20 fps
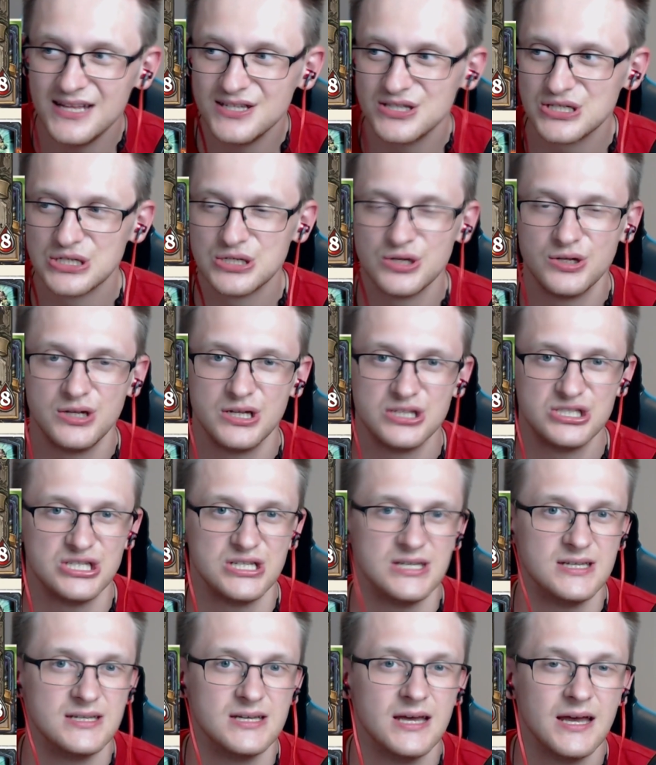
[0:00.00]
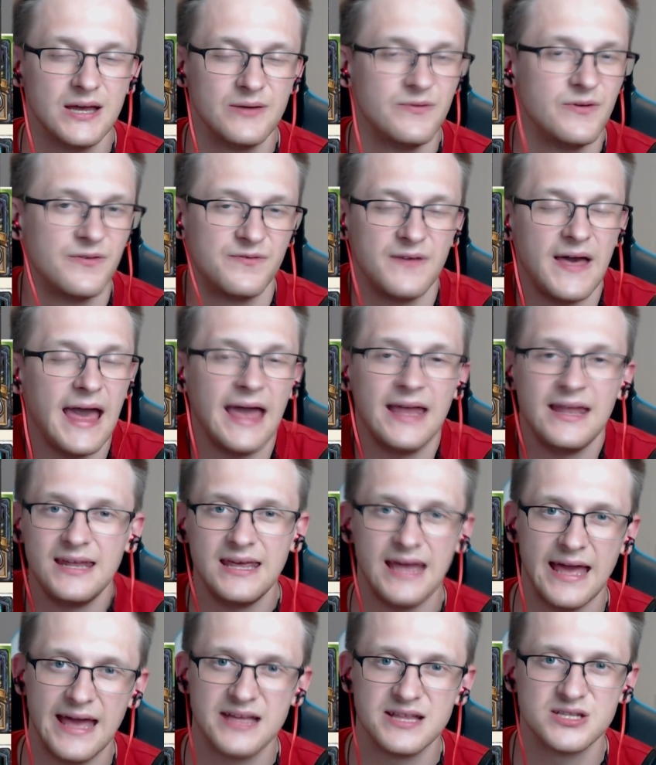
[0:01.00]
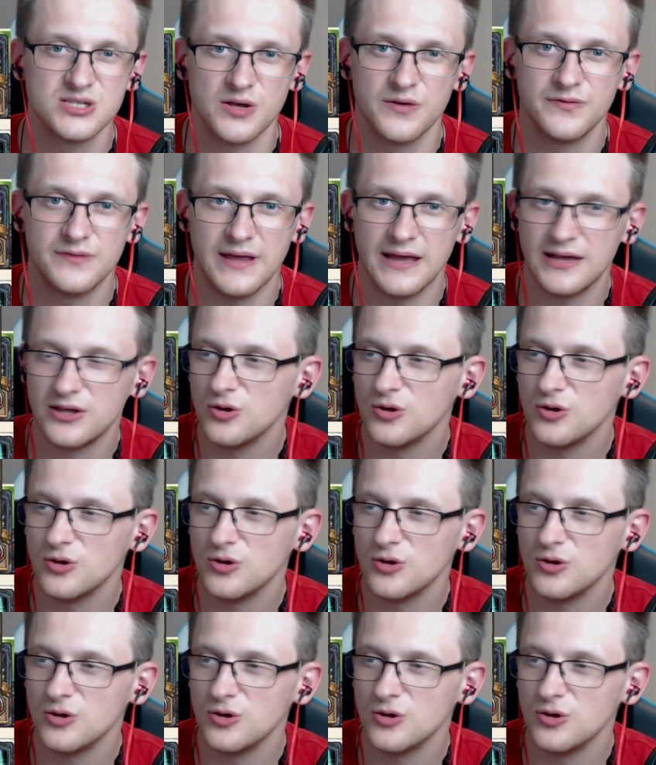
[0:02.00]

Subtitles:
synergy with any Enzov deck.